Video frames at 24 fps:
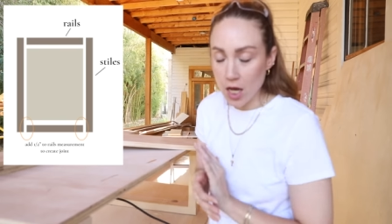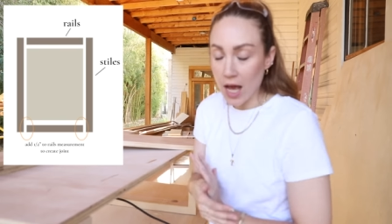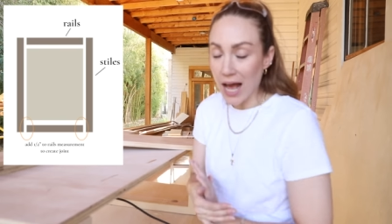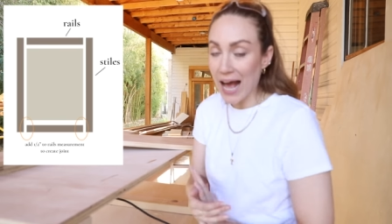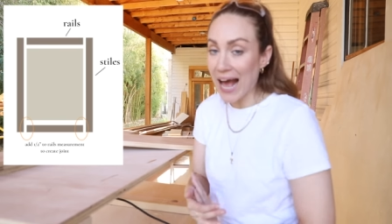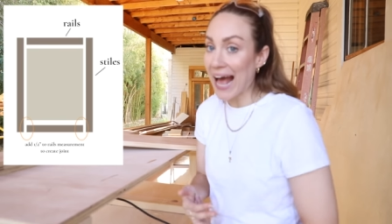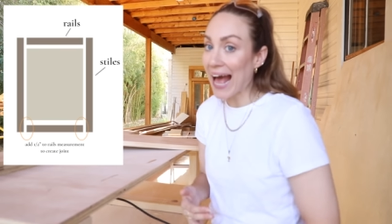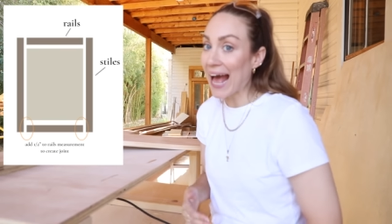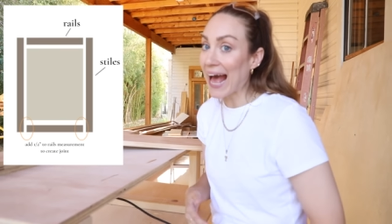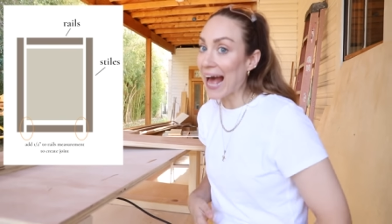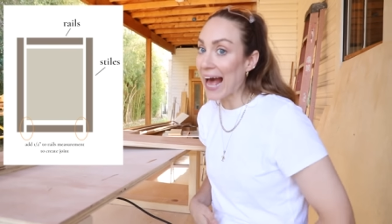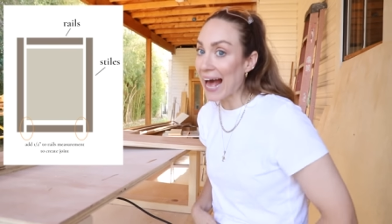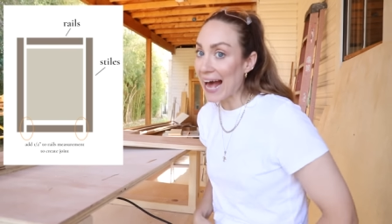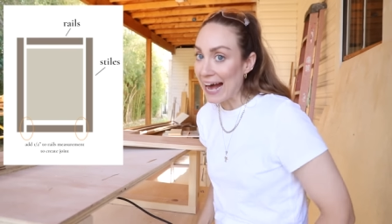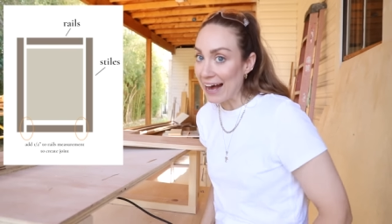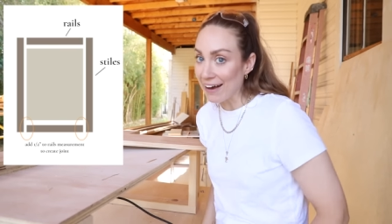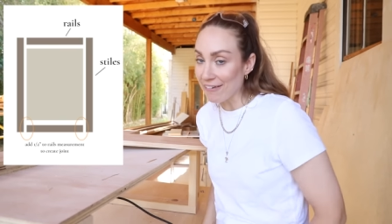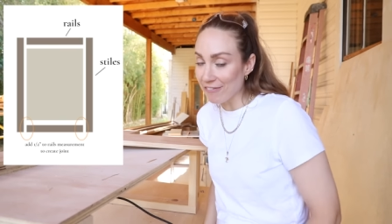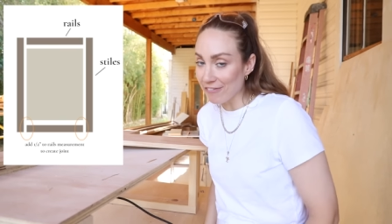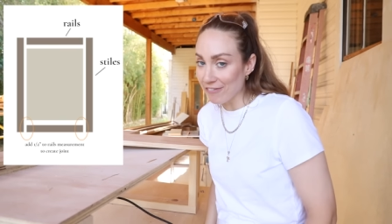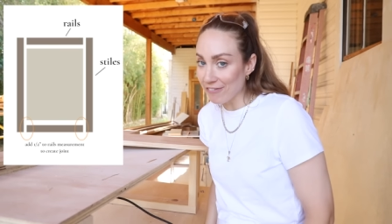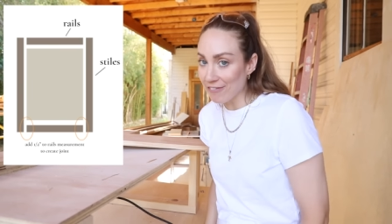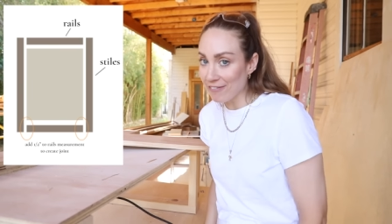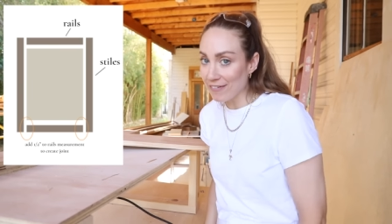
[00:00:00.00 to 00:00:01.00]
a half
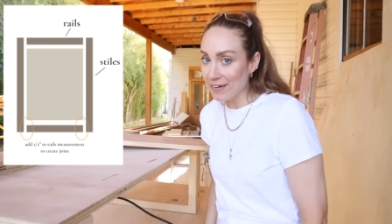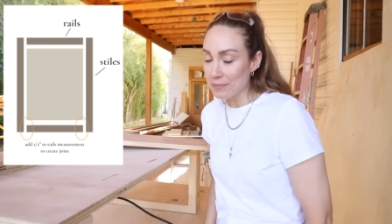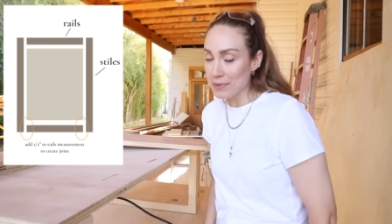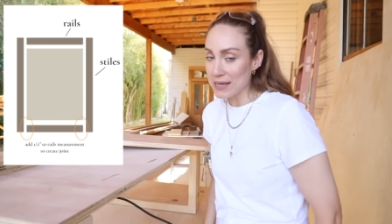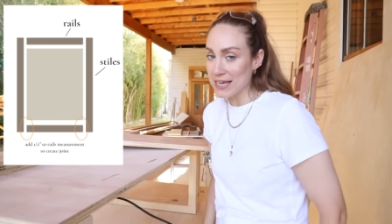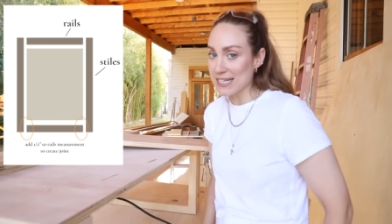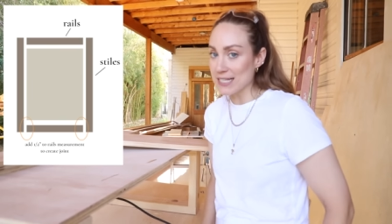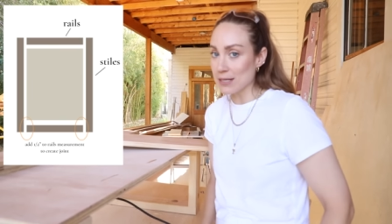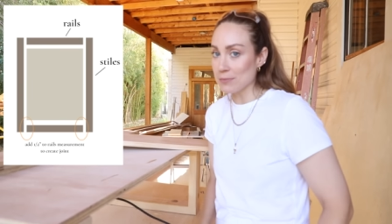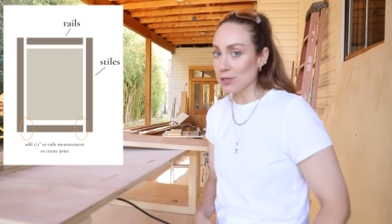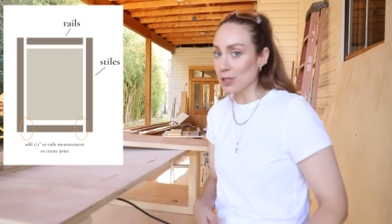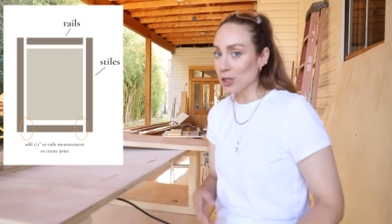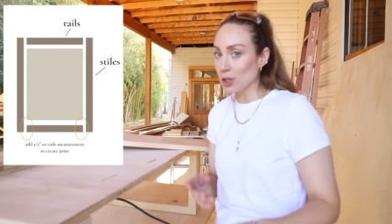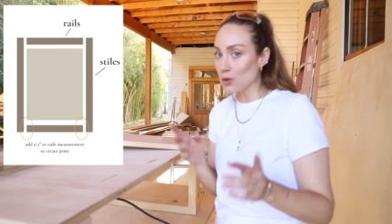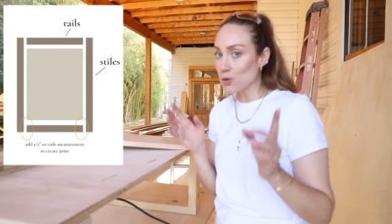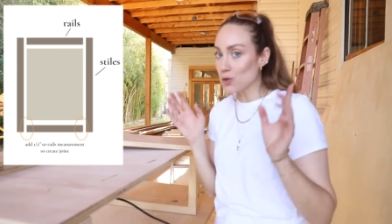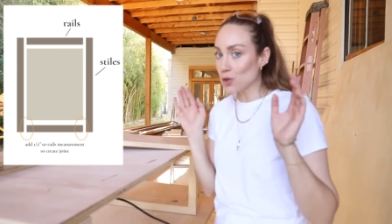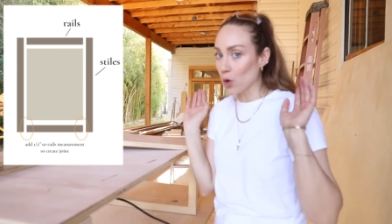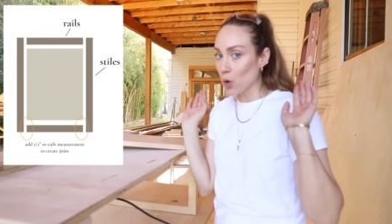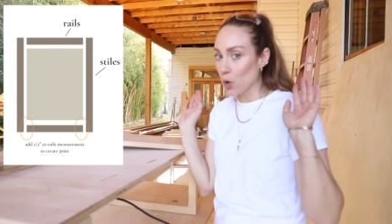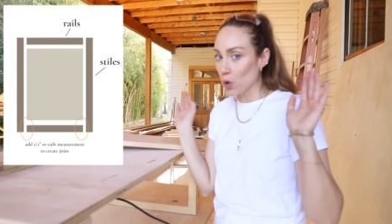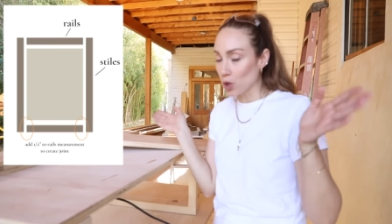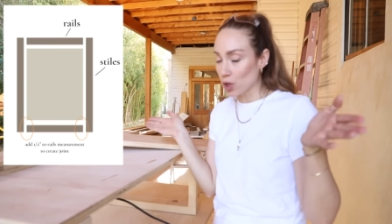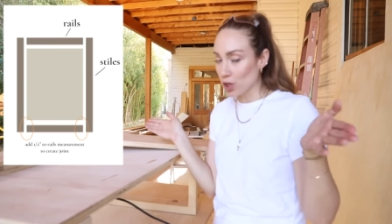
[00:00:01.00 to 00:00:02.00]
because I'm gonna lose a
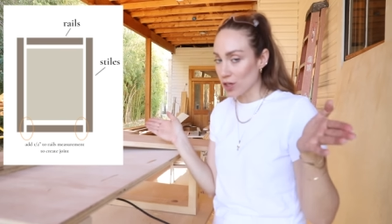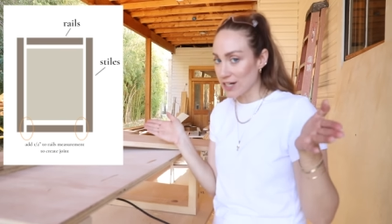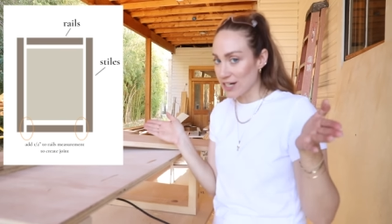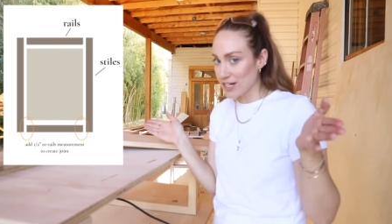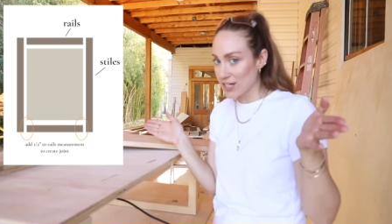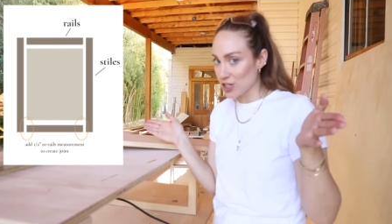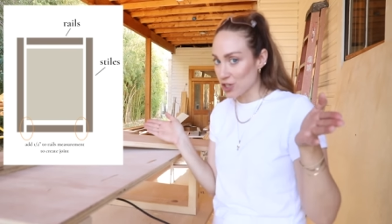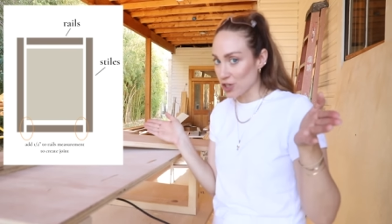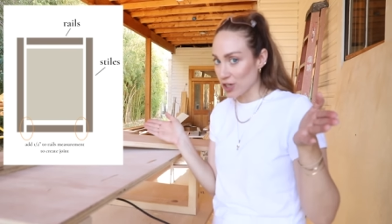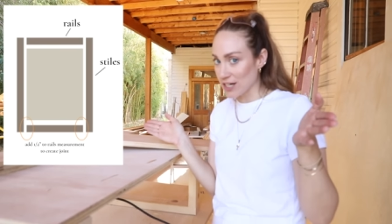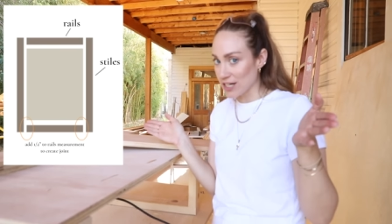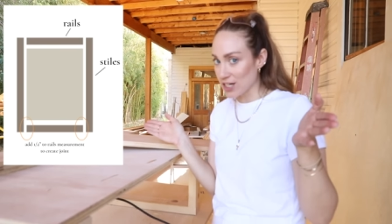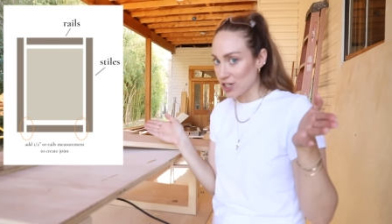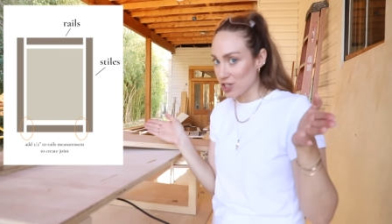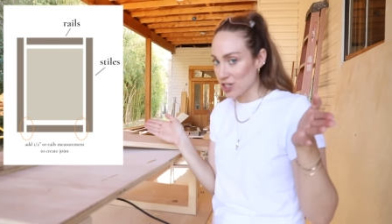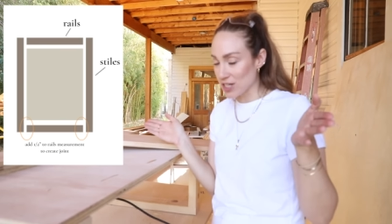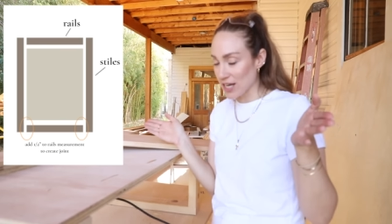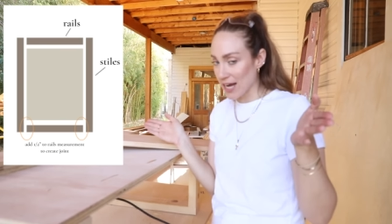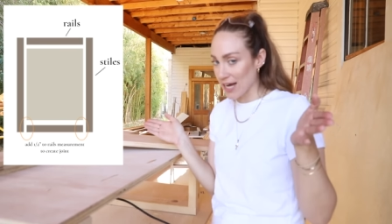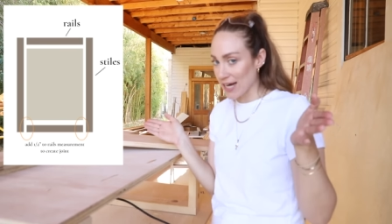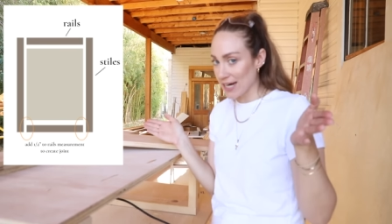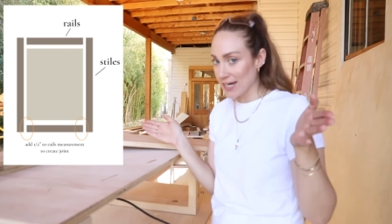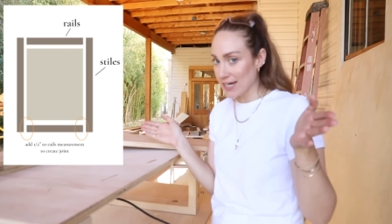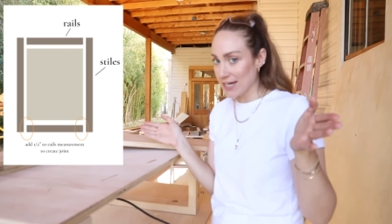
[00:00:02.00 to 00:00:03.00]
quarter of an inch on each
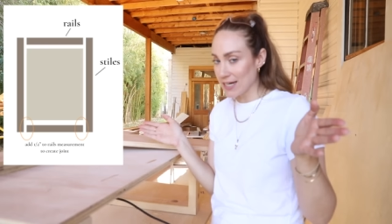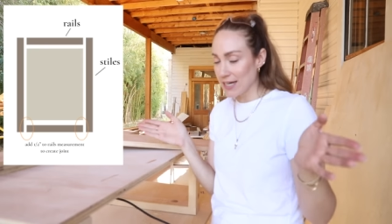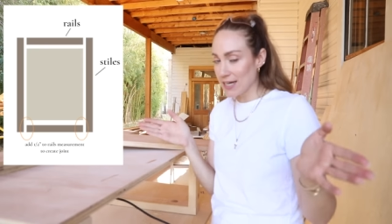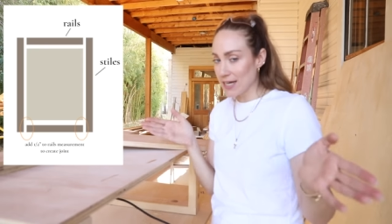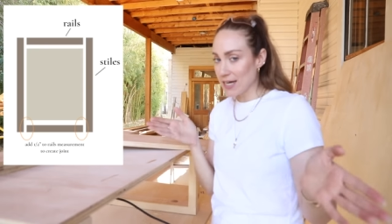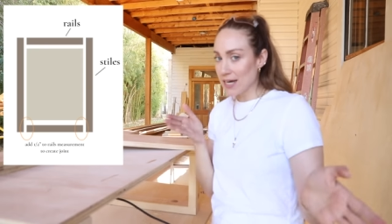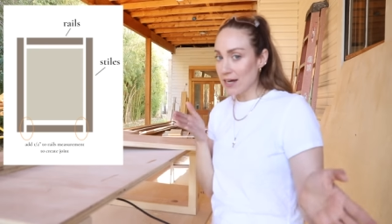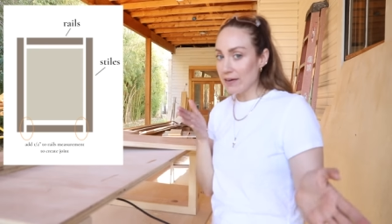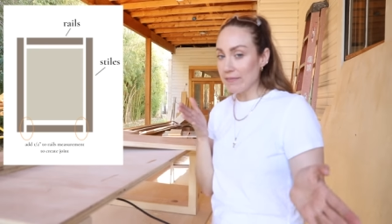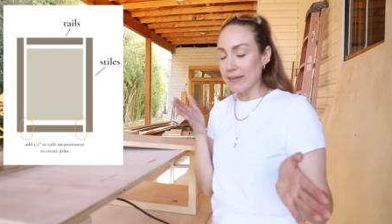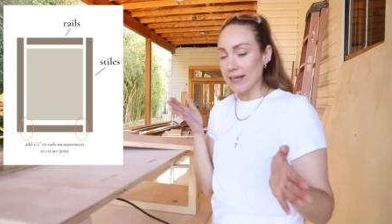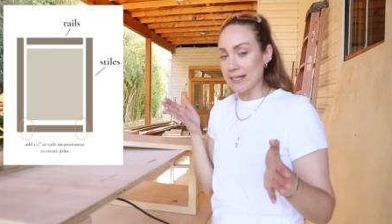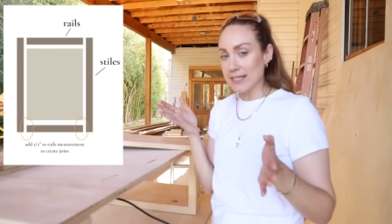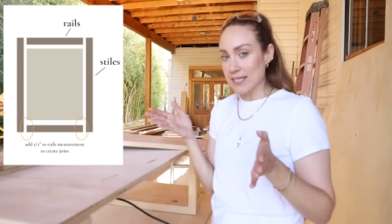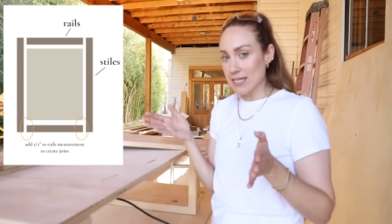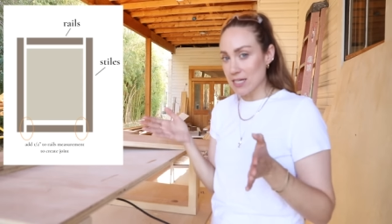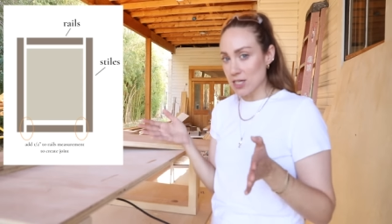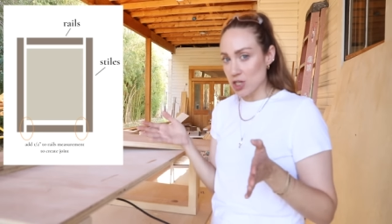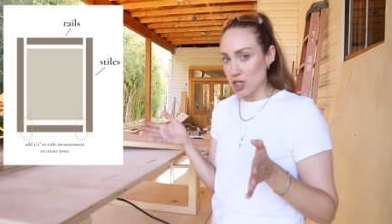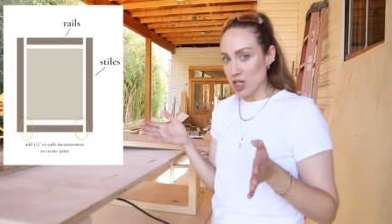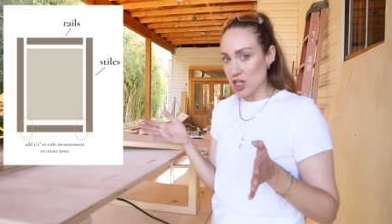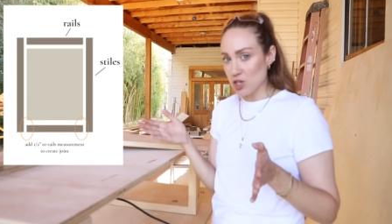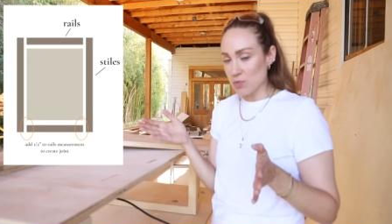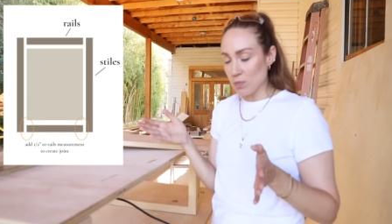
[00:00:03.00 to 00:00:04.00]
side, and that's gonna
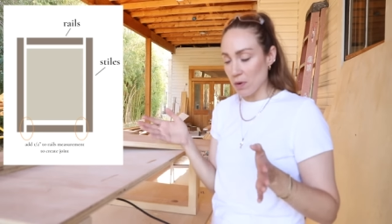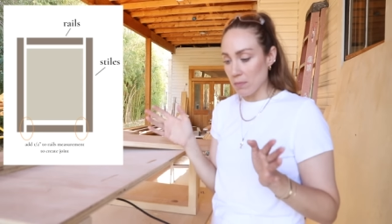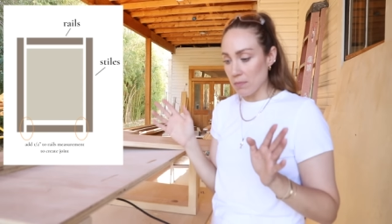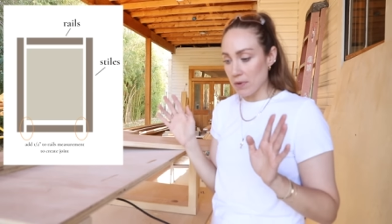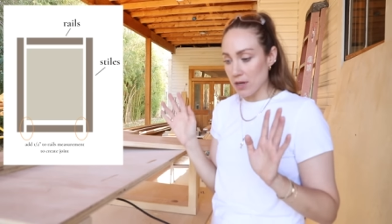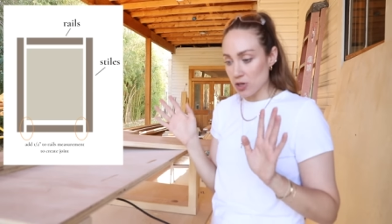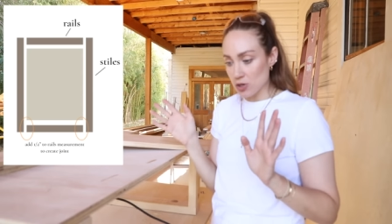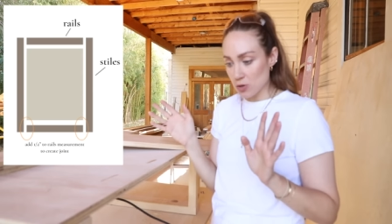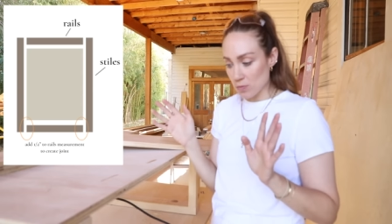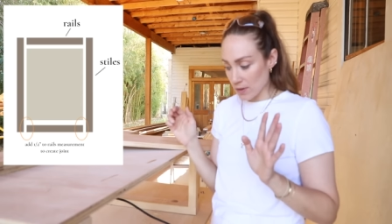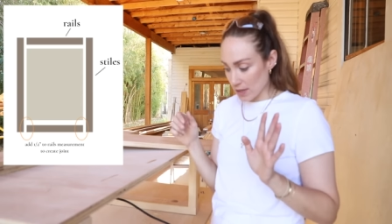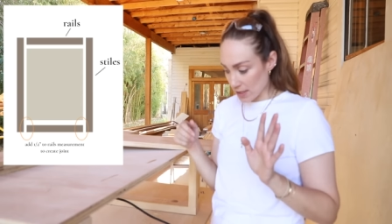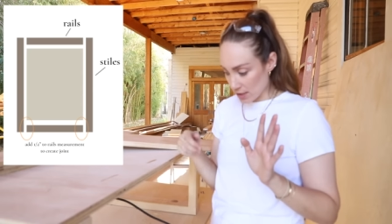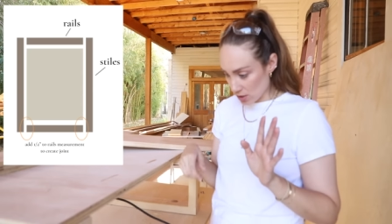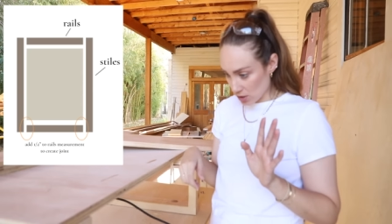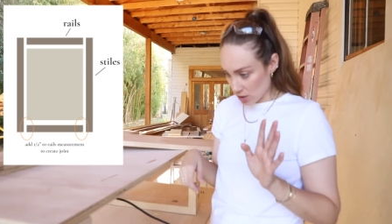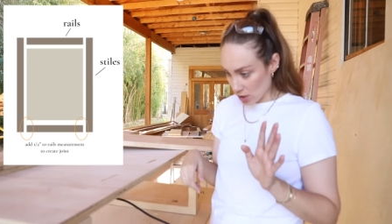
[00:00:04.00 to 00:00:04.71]
change my measurement.